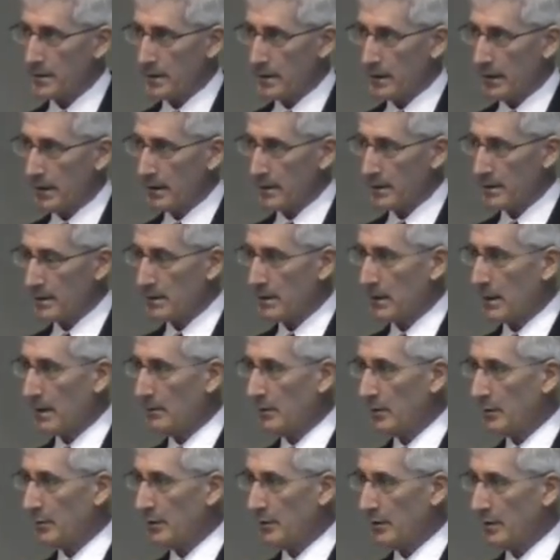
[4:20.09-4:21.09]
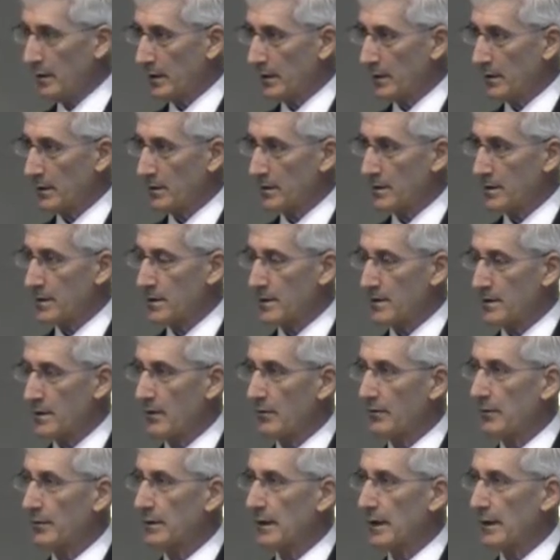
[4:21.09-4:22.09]
as climate predictors is
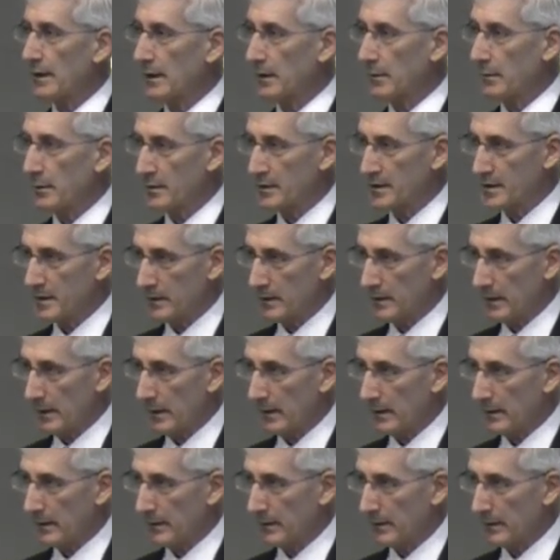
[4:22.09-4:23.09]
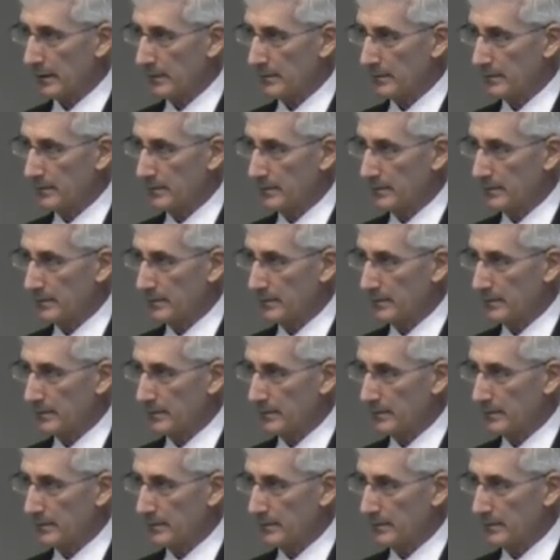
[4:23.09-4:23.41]
over 90% accurate.